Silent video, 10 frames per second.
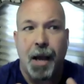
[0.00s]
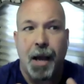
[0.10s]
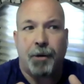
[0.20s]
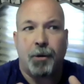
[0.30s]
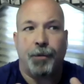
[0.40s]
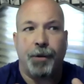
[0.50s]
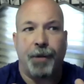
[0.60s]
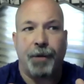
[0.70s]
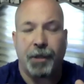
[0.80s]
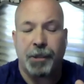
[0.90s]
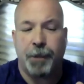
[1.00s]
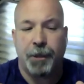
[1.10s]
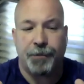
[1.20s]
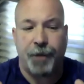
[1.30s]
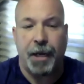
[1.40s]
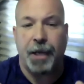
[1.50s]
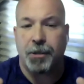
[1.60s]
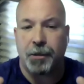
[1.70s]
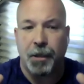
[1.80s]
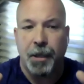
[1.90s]
I don't know if you've ever experienced
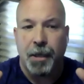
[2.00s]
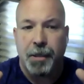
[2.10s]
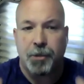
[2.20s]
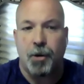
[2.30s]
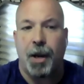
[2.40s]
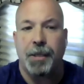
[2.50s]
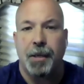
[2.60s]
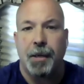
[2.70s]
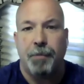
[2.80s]
financial stress,